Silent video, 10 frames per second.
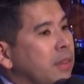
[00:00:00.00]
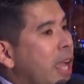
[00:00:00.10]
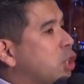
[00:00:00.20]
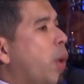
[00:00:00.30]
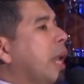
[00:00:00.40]

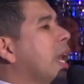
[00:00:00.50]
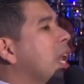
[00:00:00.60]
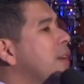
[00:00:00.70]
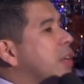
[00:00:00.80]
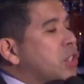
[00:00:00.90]
That's why
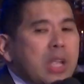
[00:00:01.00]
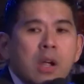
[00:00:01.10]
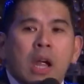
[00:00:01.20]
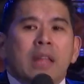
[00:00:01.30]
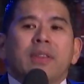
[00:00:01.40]
none of
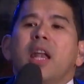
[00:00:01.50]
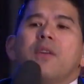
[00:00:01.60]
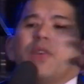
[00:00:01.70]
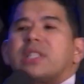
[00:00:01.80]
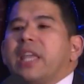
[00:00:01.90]

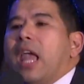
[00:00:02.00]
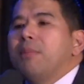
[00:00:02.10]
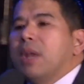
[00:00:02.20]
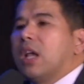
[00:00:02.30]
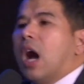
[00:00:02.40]
us
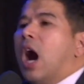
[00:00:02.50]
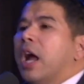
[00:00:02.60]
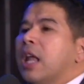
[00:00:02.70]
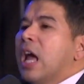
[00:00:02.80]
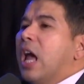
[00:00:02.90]
came to
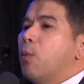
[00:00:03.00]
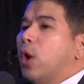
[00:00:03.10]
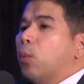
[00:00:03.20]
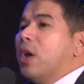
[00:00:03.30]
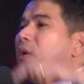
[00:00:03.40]
God and
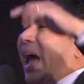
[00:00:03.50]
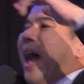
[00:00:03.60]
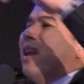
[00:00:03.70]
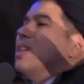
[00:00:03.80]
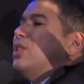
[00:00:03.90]
when we were
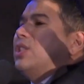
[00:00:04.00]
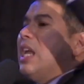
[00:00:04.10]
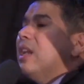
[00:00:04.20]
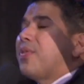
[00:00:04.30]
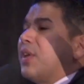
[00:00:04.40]
at our
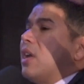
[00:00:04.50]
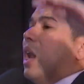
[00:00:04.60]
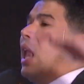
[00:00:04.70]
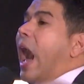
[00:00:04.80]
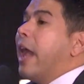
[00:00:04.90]
zenith in
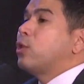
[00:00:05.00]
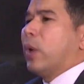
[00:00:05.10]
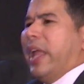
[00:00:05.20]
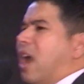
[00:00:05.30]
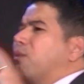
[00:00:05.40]
our lives,
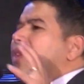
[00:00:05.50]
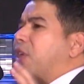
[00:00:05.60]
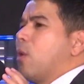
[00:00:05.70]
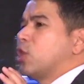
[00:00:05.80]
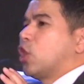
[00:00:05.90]
when
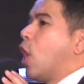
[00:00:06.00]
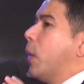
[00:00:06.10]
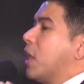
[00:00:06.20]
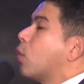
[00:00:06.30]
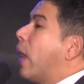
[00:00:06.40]
everything was
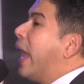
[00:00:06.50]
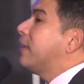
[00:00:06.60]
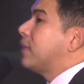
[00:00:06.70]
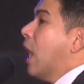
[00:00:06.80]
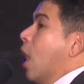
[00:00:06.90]
going
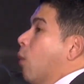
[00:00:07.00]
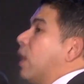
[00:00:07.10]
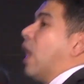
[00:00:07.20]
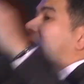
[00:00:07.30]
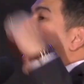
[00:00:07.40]
great,
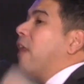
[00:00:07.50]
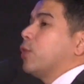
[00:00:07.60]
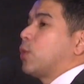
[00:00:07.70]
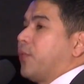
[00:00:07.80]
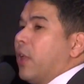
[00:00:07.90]
when our life
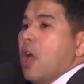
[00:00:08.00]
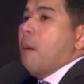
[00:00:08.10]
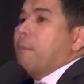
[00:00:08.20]
was fulfilled.